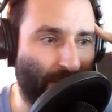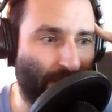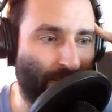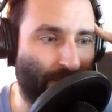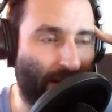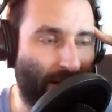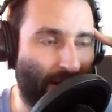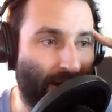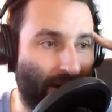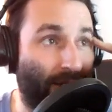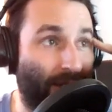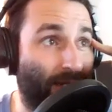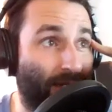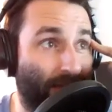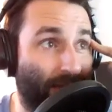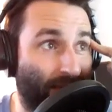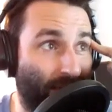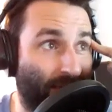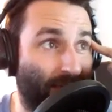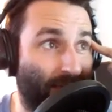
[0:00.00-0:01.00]
the muck,
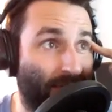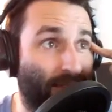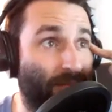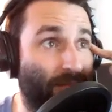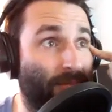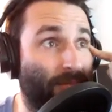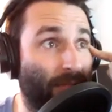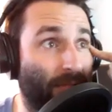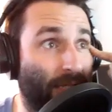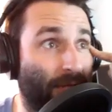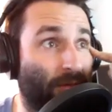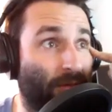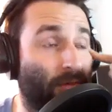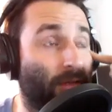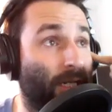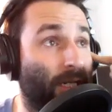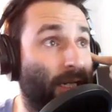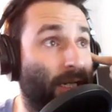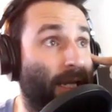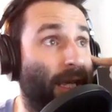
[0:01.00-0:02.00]

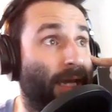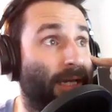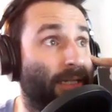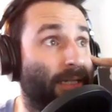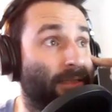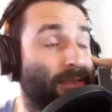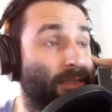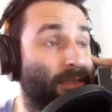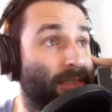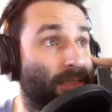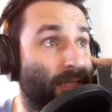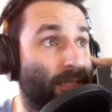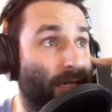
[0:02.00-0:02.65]
literally and